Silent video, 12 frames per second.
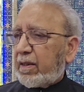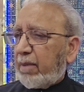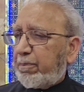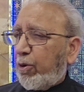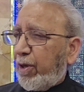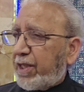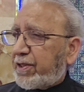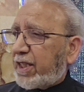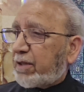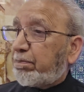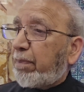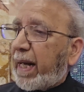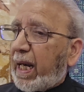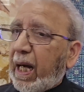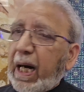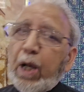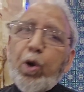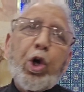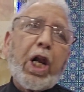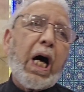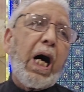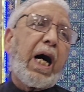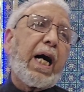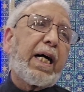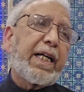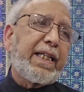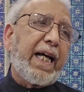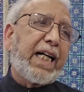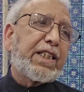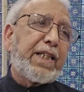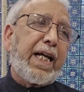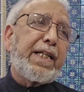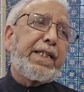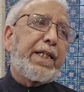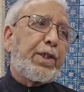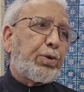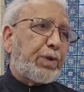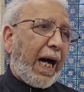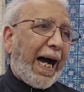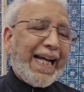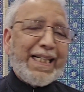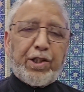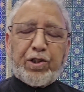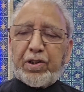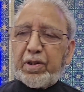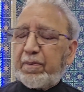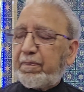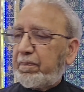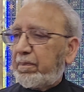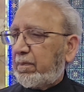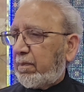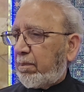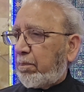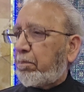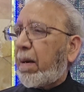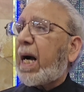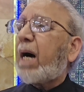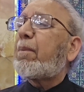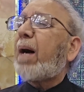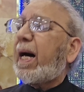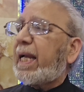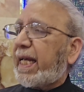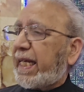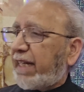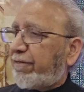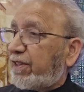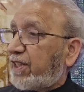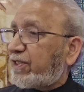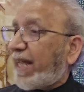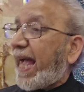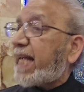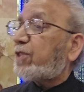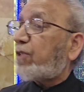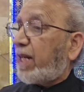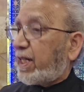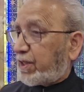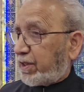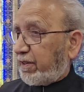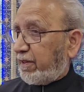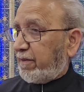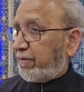the poet says, Balagha al-Ula, he ascended to the heights, Bakamalehi, with his excellence.